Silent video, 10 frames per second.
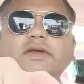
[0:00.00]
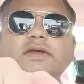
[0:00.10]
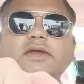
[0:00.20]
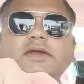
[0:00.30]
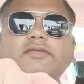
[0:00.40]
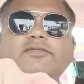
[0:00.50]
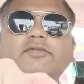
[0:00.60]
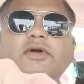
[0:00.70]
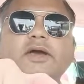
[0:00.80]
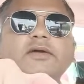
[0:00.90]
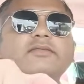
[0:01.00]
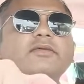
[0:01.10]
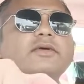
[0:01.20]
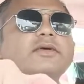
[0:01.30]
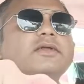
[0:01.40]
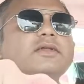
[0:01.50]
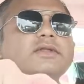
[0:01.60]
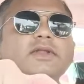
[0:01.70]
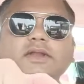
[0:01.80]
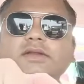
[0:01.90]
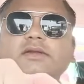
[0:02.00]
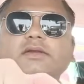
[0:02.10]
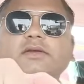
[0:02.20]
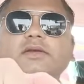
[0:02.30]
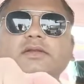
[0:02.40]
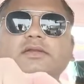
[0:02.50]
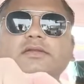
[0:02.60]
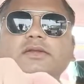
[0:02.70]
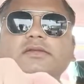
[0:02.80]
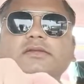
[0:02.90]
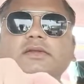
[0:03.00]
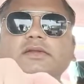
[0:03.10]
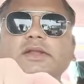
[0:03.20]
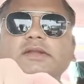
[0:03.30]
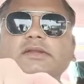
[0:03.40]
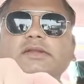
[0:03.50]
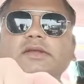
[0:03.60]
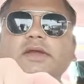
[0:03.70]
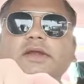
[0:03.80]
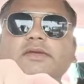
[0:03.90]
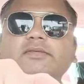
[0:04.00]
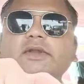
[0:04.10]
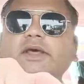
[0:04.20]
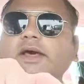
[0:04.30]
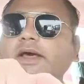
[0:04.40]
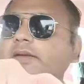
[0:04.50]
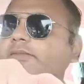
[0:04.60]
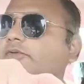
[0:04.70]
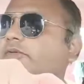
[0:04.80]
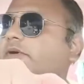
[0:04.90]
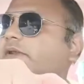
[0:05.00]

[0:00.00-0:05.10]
if you have, then it will help you